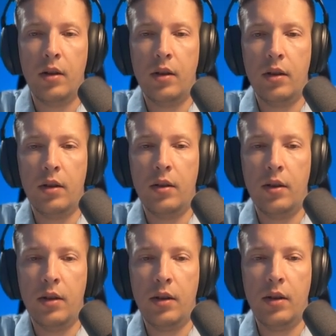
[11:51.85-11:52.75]

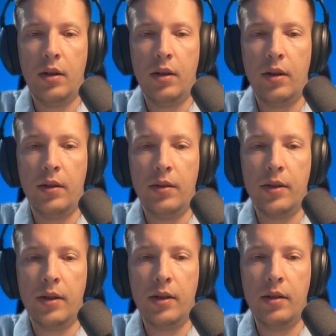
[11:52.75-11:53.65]
and
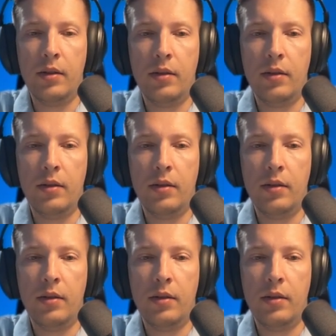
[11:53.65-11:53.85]
then